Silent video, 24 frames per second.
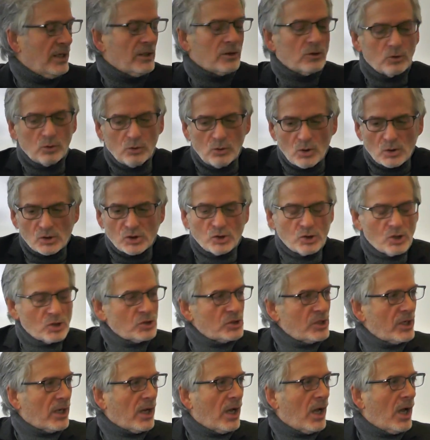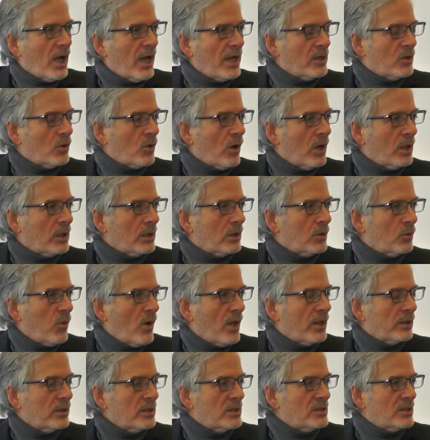It looks just like a high
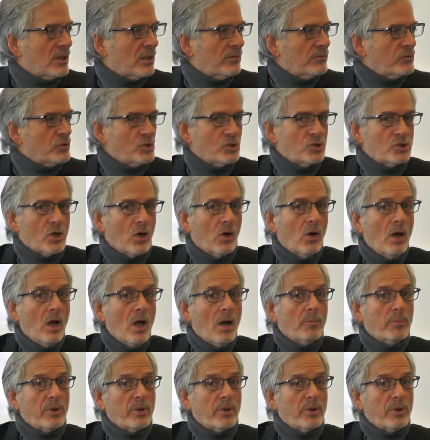quality television show.